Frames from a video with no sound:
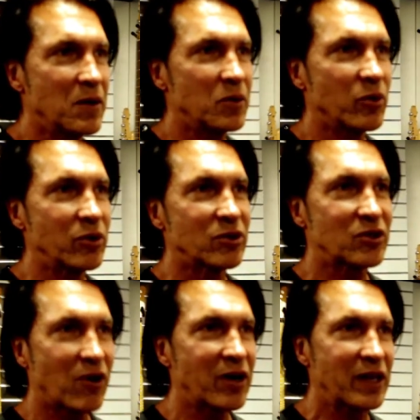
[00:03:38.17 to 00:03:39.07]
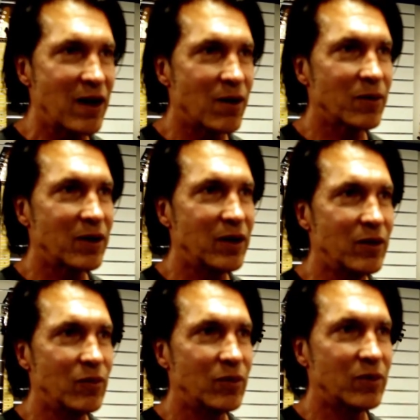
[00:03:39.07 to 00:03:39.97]
when you were starting out
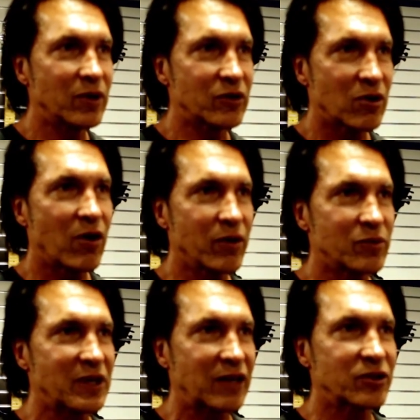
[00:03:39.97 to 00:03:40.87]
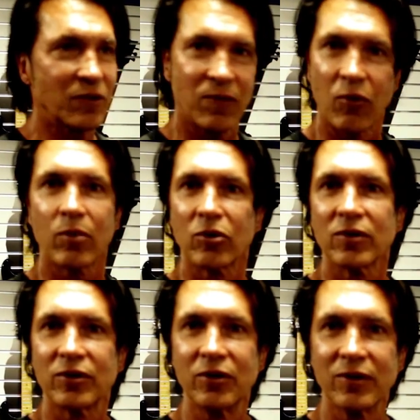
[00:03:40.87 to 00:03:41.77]
and the guitar that was actually affordable
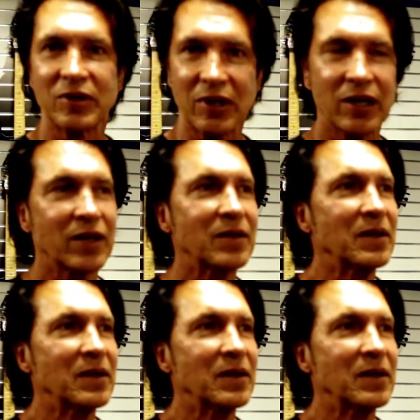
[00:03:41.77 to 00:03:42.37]
to you as a kid